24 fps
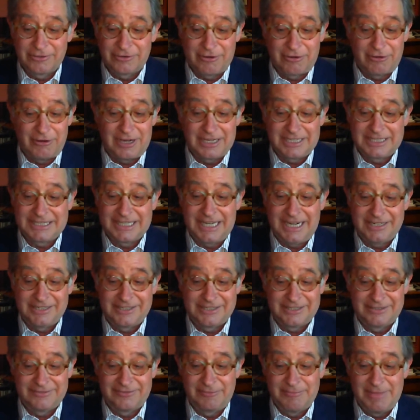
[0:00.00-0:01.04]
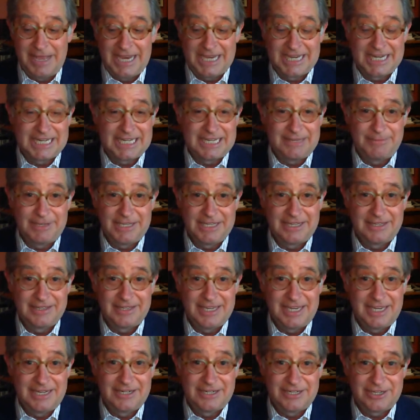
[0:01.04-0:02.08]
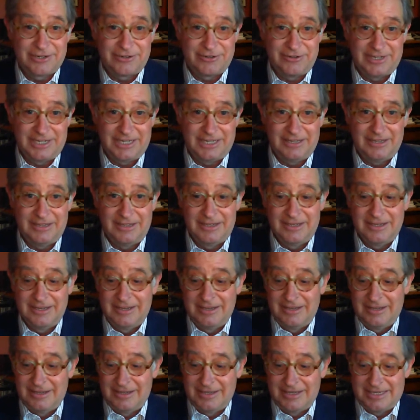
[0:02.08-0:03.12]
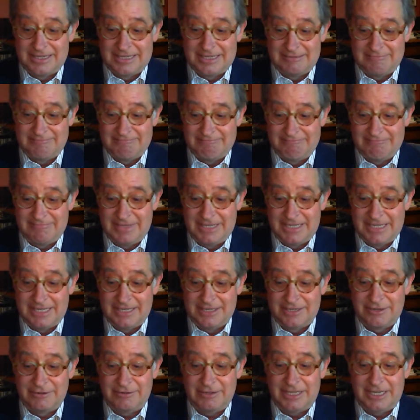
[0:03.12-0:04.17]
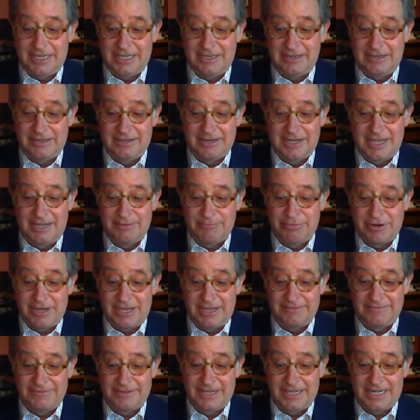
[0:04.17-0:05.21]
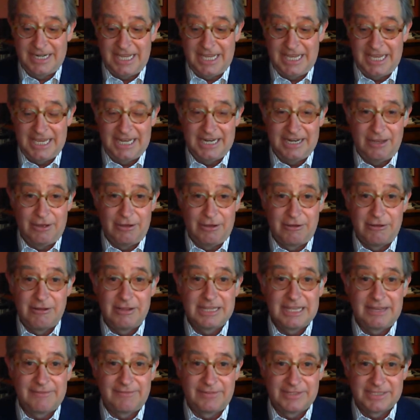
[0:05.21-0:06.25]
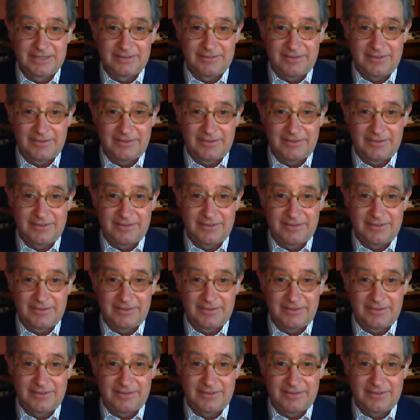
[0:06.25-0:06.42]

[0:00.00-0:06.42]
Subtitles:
cross-sector, from academia, industry, certainly nonprofit and all levels